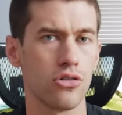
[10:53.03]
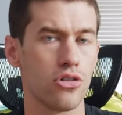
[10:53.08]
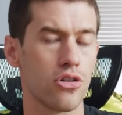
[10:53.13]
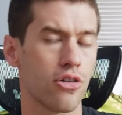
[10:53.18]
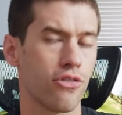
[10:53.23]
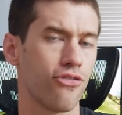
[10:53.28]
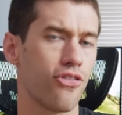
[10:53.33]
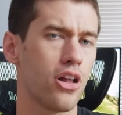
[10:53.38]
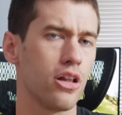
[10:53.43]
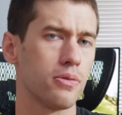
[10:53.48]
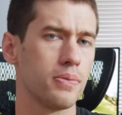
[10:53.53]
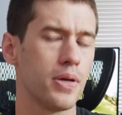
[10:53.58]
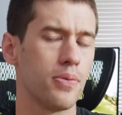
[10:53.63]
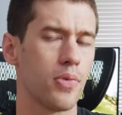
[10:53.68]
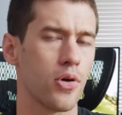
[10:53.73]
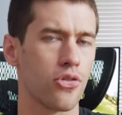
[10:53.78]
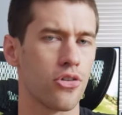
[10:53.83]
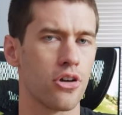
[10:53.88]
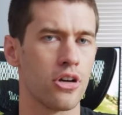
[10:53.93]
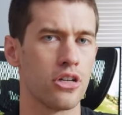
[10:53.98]
You can follow me
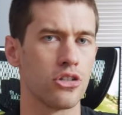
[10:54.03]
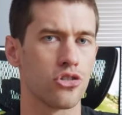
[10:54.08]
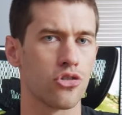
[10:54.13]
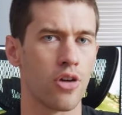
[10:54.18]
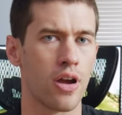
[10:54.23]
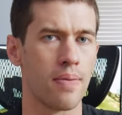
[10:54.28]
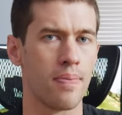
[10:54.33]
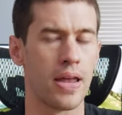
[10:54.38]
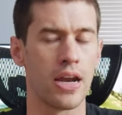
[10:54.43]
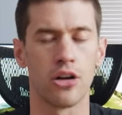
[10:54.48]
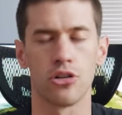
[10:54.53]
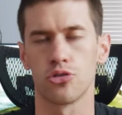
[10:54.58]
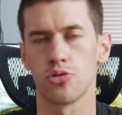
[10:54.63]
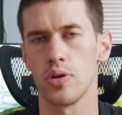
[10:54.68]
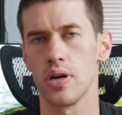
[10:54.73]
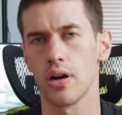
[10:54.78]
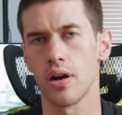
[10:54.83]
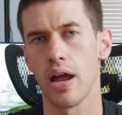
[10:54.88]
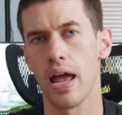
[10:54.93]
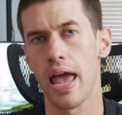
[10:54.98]
both on Instagram and on
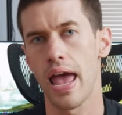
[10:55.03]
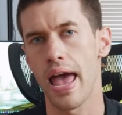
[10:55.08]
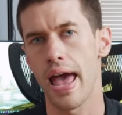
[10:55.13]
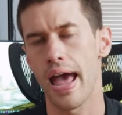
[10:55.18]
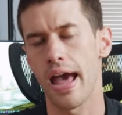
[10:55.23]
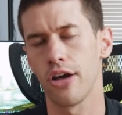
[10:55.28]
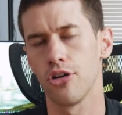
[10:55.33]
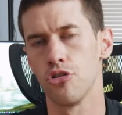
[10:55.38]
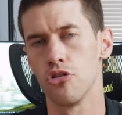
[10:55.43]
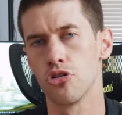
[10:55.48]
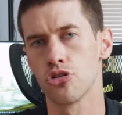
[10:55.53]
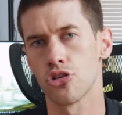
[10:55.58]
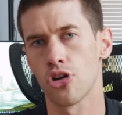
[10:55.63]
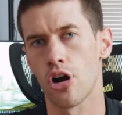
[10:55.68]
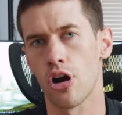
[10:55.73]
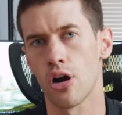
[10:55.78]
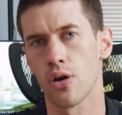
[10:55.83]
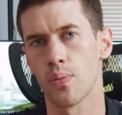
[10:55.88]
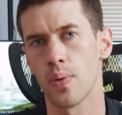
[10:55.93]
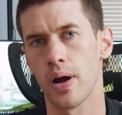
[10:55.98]
Twitter at Hoosier
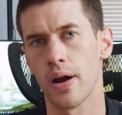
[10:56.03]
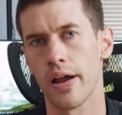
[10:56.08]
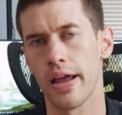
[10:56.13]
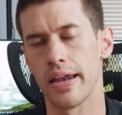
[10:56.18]
Hardware.